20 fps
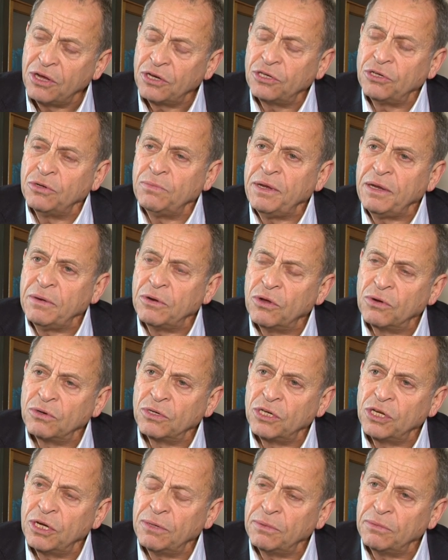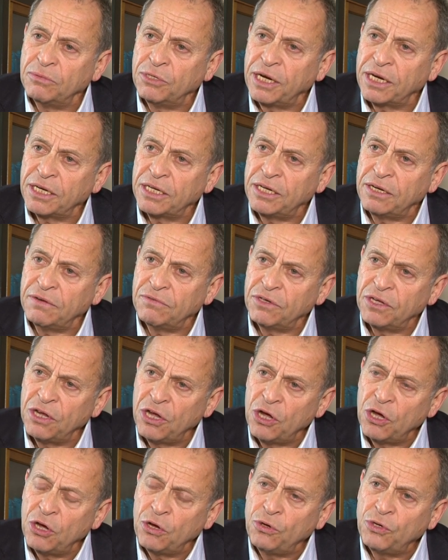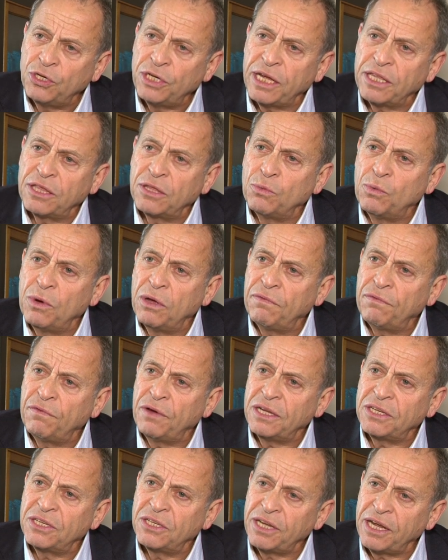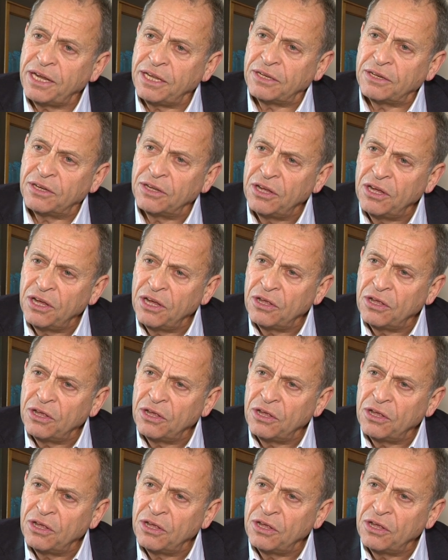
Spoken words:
to meet long-term objectives. You take the welfare state.